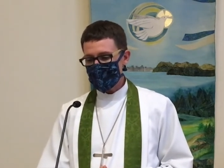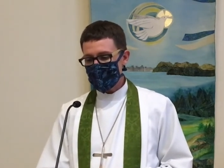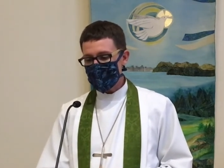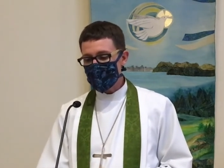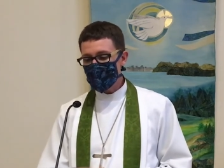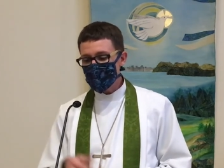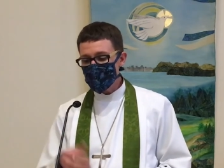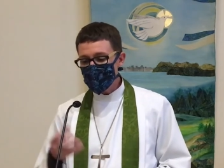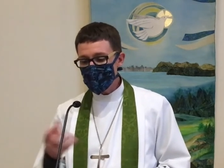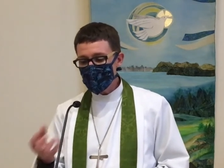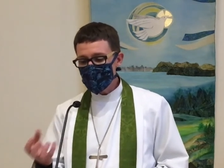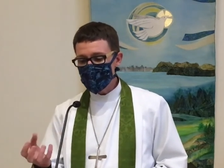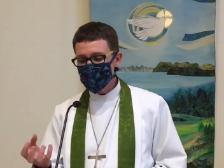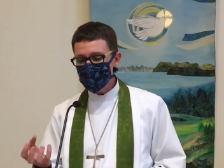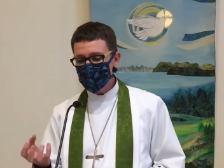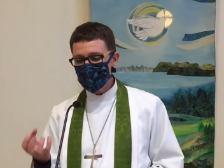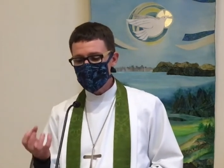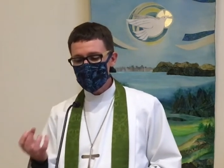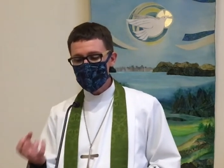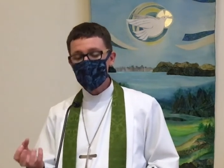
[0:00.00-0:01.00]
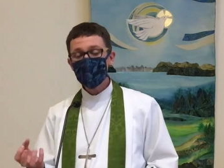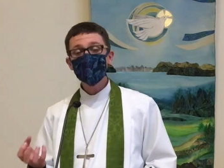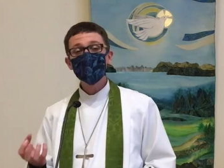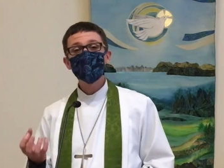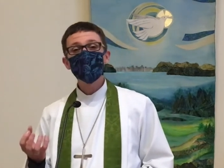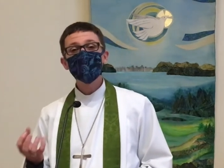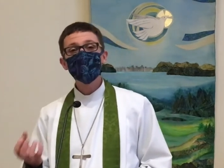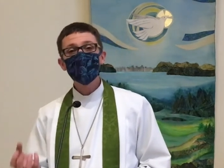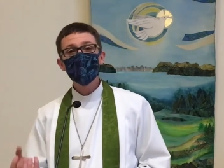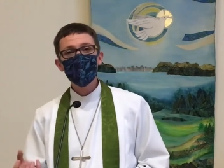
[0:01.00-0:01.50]
Our image of
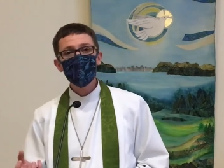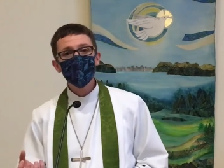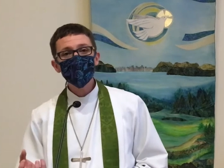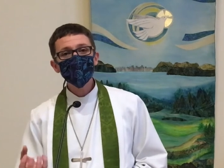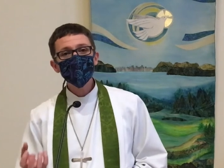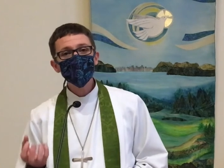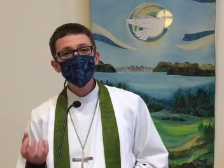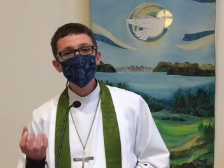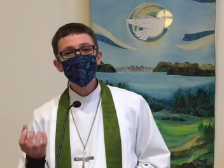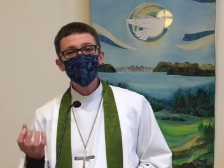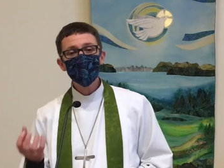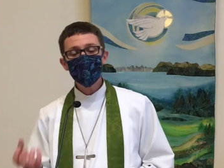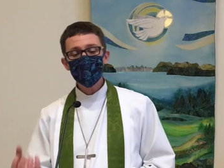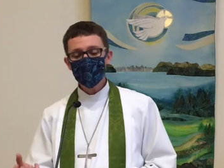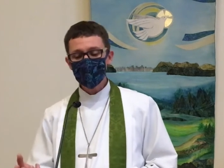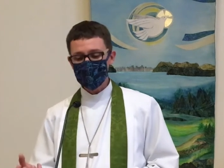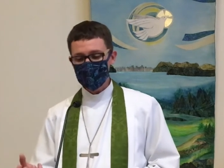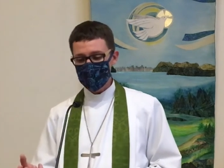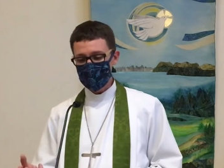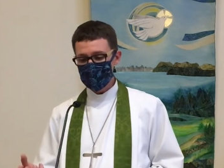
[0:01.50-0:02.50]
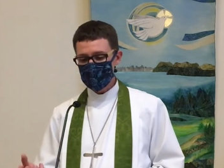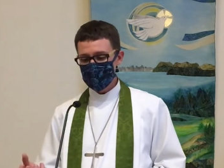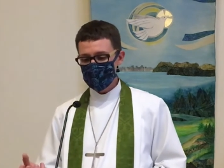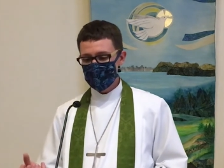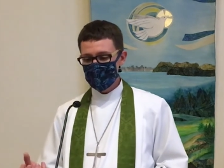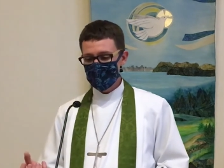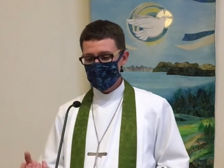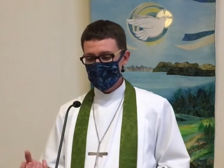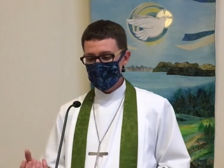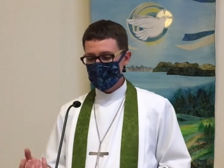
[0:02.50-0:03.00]
God's response to
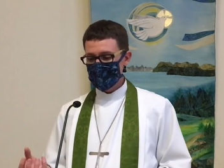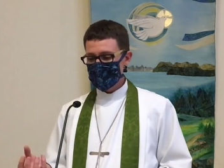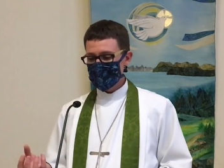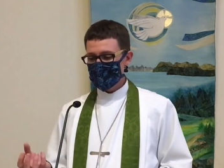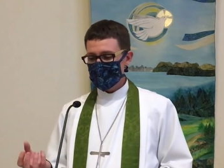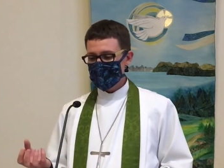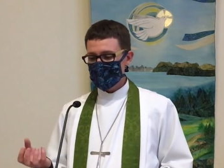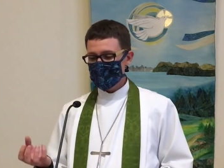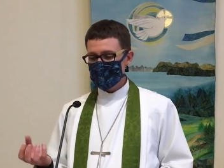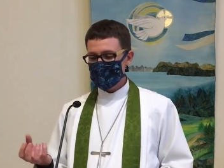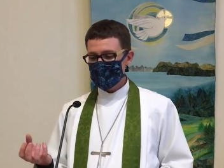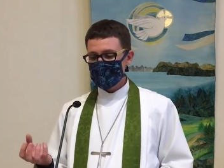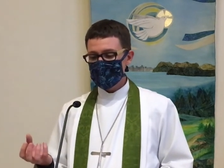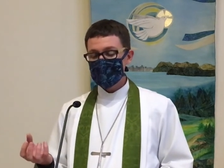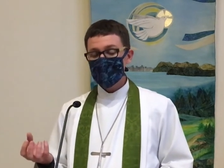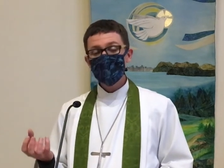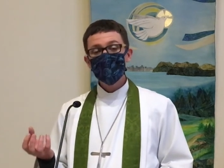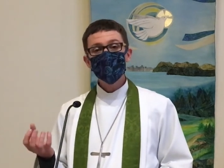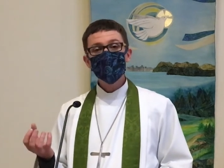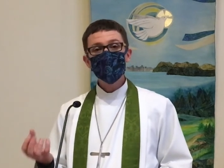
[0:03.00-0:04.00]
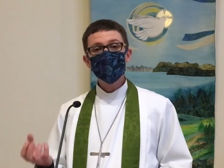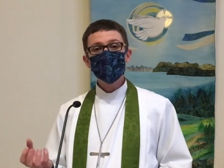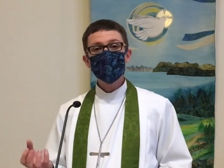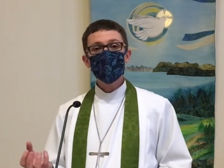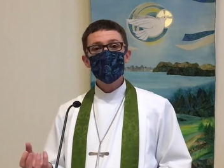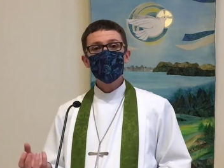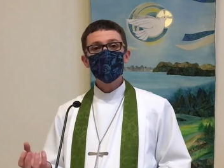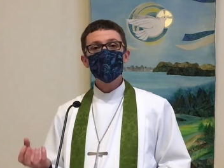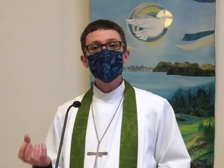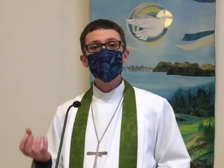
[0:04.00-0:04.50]
evil is the
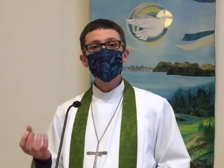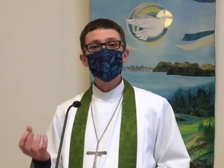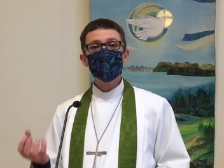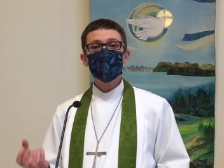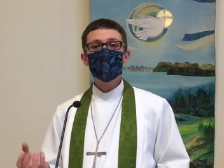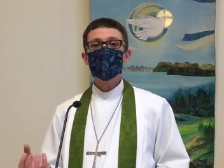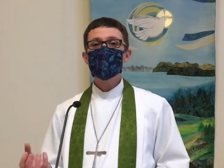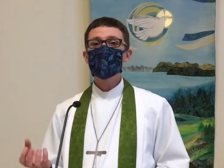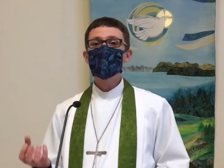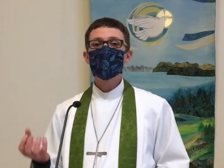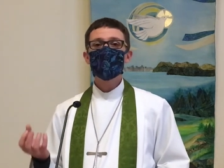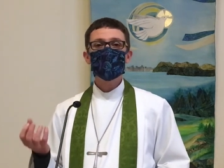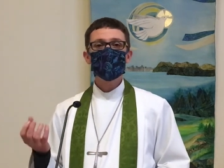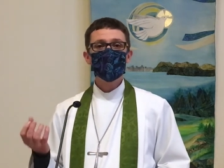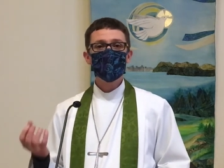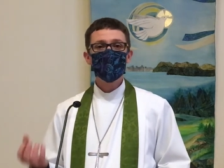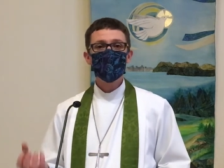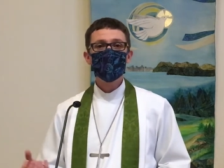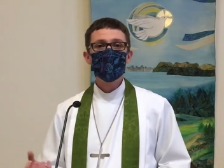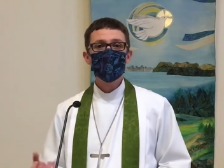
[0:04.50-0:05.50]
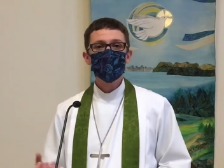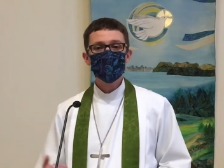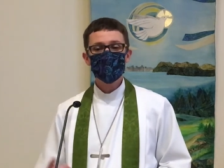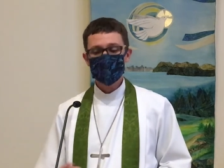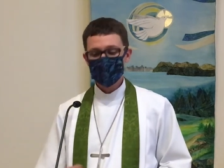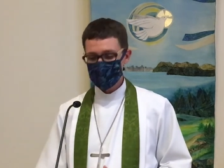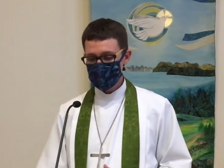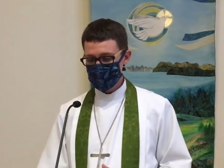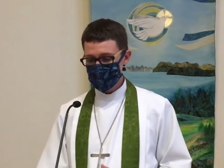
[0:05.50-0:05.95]
scandalous image of the cross.